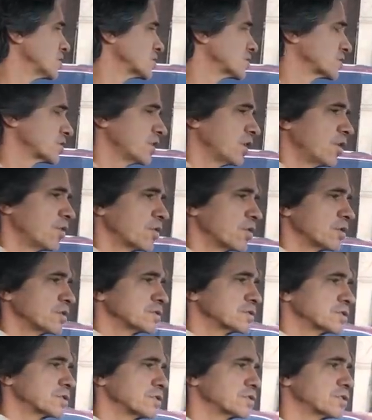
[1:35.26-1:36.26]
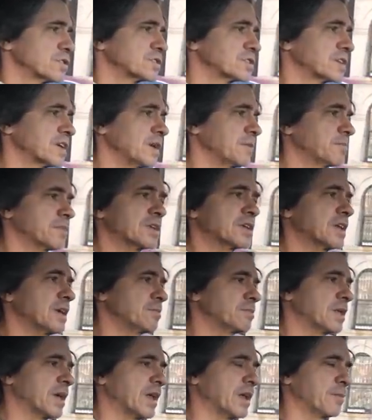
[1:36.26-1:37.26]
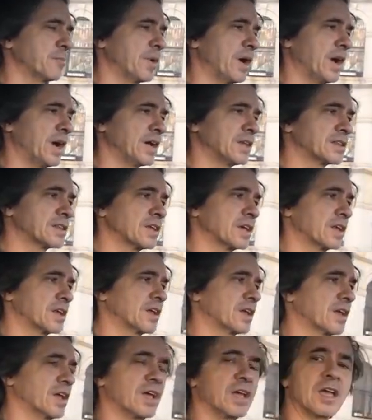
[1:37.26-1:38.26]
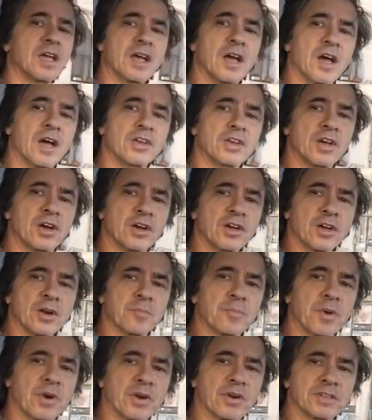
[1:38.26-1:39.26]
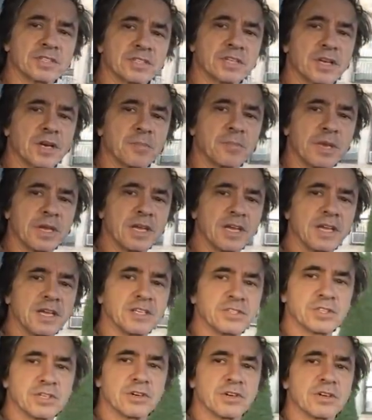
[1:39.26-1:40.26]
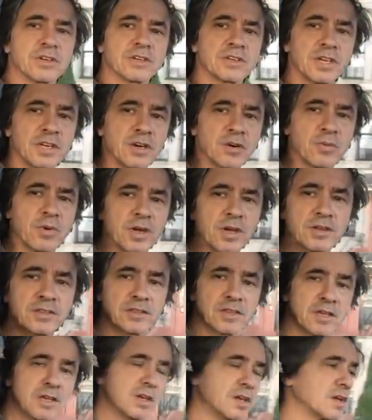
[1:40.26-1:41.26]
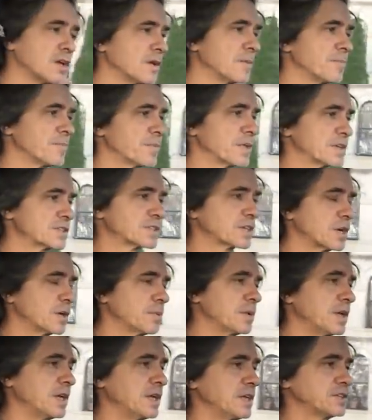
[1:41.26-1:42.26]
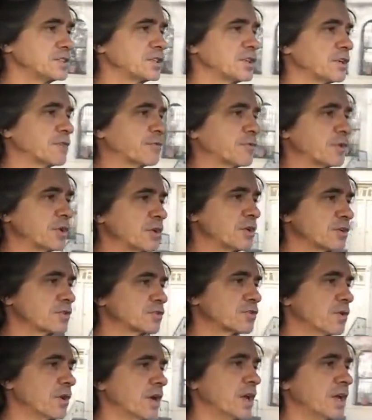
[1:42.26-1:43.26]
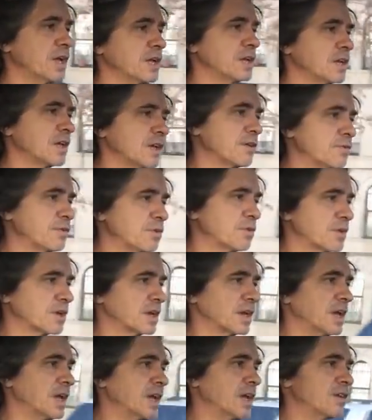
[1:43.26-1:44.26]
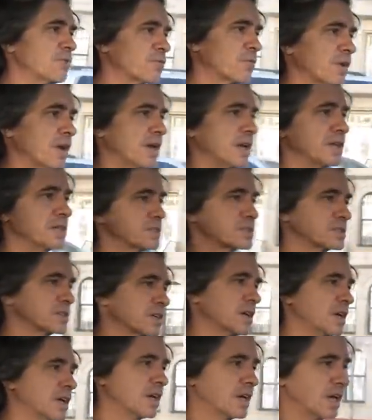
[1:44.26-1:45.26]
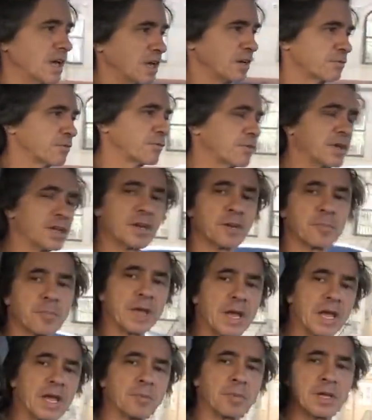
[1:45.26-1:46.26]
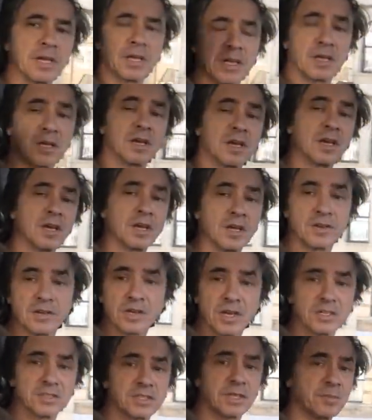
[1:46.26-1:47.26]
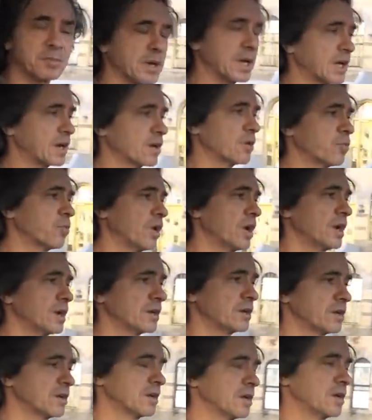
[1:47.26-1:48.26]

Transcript: So just keep that in mind, that a younger bird is gonna be easier to deal with. It's gonna be easier for you to train. If you can hand feed a baby, it doesn't matter what